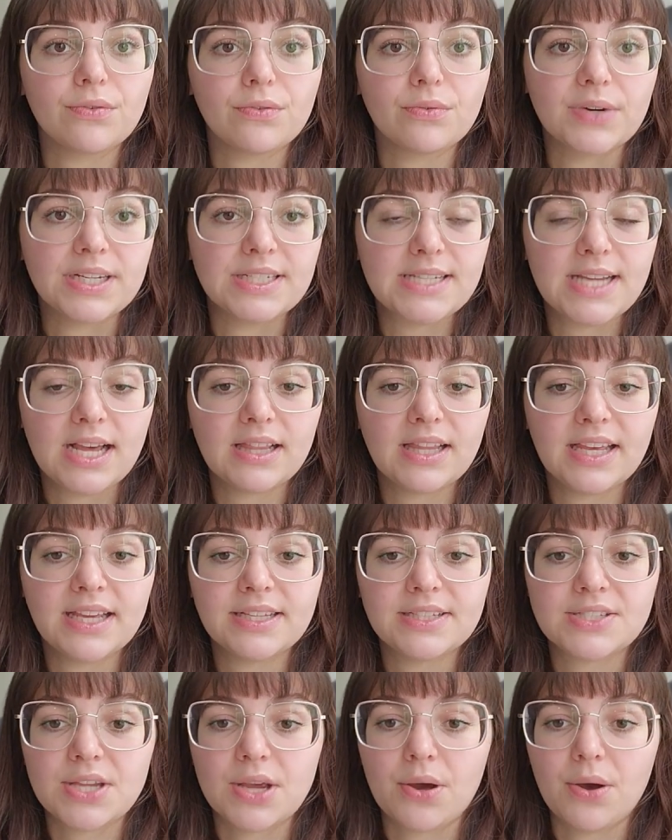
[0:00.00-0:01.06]
retelling.
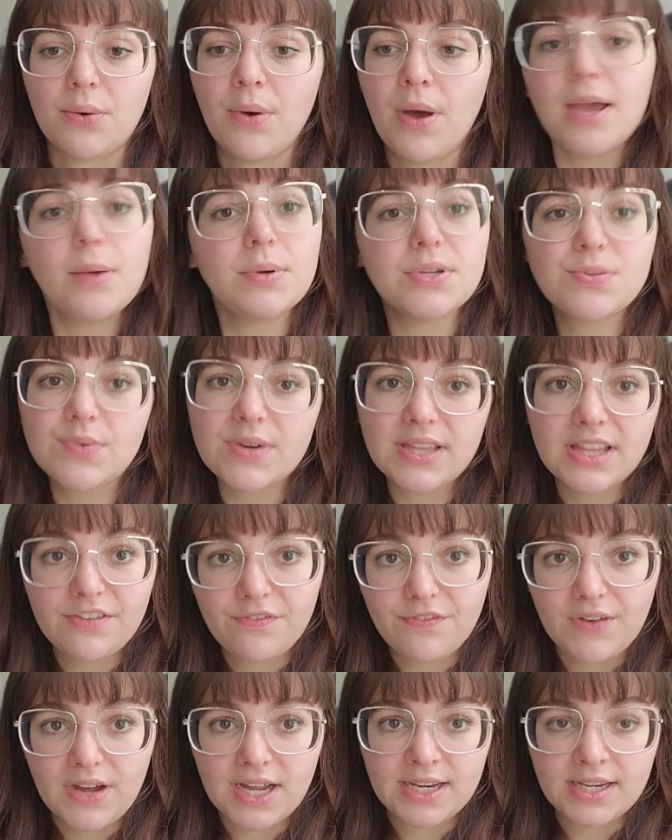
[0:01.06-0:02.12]
So it was really
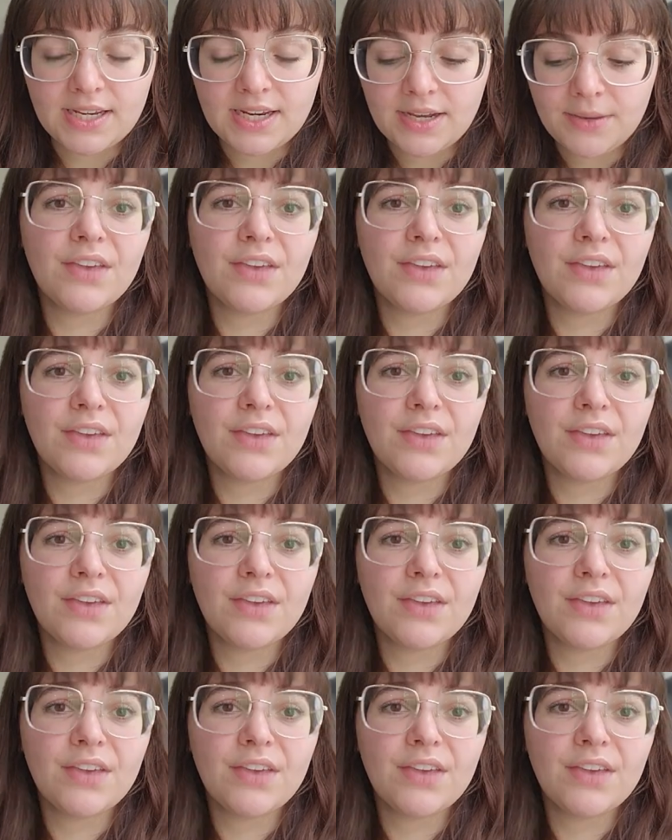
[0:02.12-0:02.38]
fun.